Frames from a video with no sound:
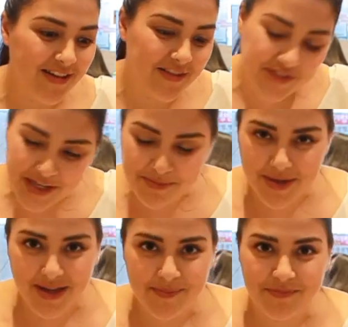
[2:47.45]
of
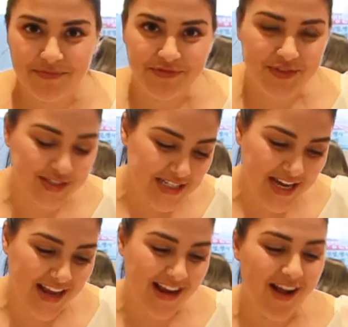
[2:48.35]
kimbap for
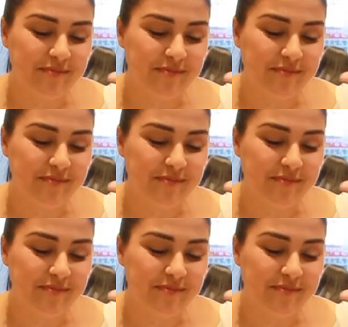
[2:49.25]
today.